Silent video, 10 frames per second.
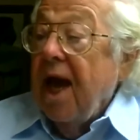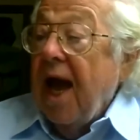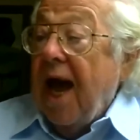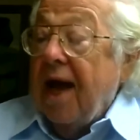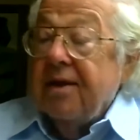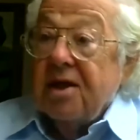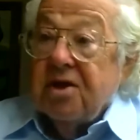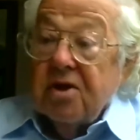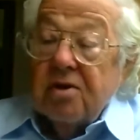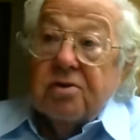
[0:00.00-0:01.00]
And the
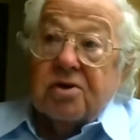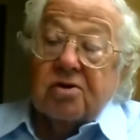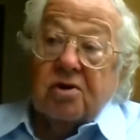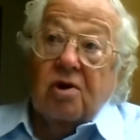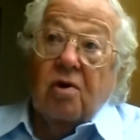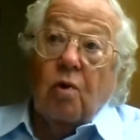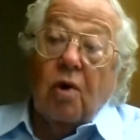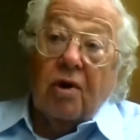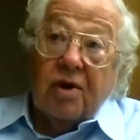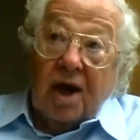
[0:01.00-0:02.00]
Jews
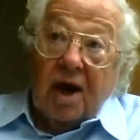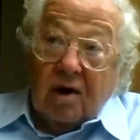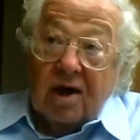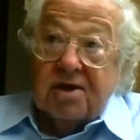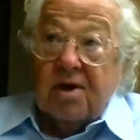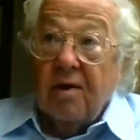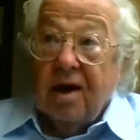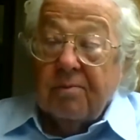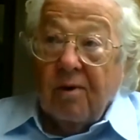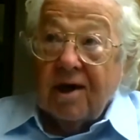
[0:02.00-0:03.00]
were there.
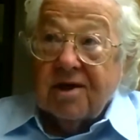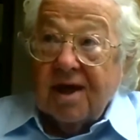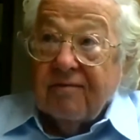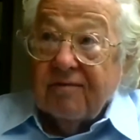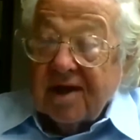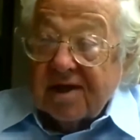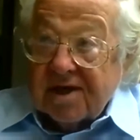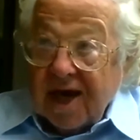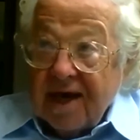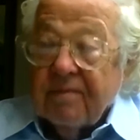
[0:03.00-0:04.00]
Historian Parks loves to
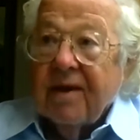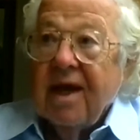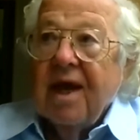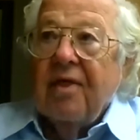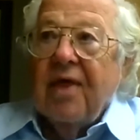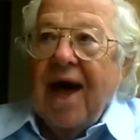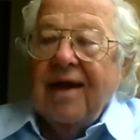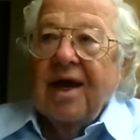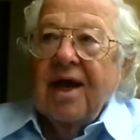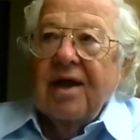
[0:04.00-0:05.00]
say
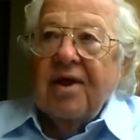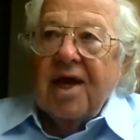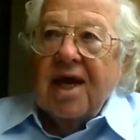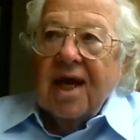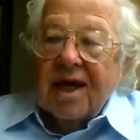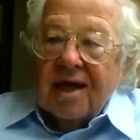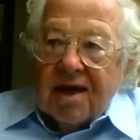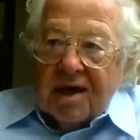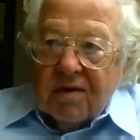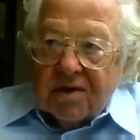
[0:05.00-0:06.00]
that the
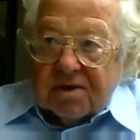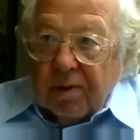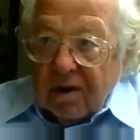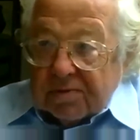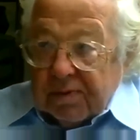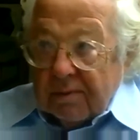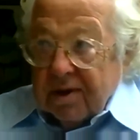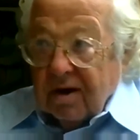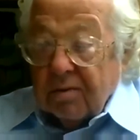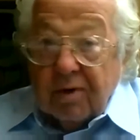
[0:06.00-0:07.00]
continuous
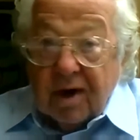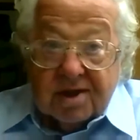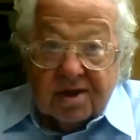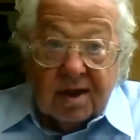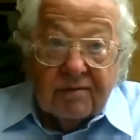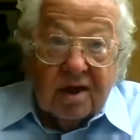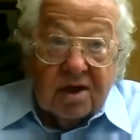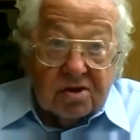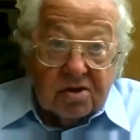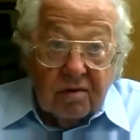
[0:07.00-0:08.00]
post-biblical presence of the
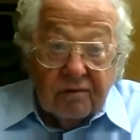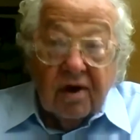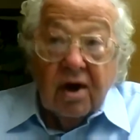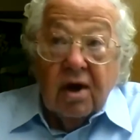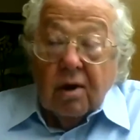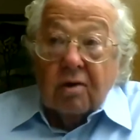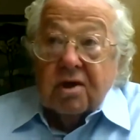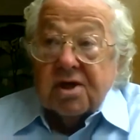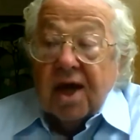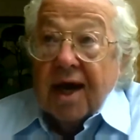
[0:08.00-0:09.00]
Yishuv wrote
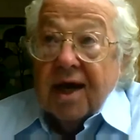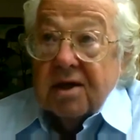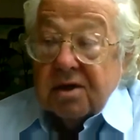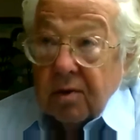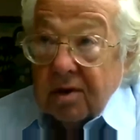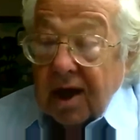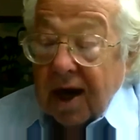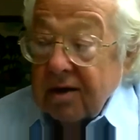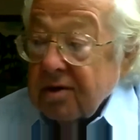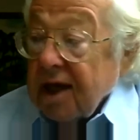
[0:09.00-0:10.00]
the Zionists' real
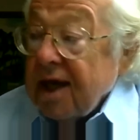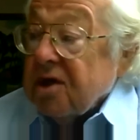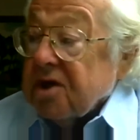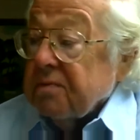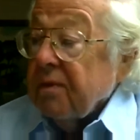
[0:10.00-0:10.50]
title deeds.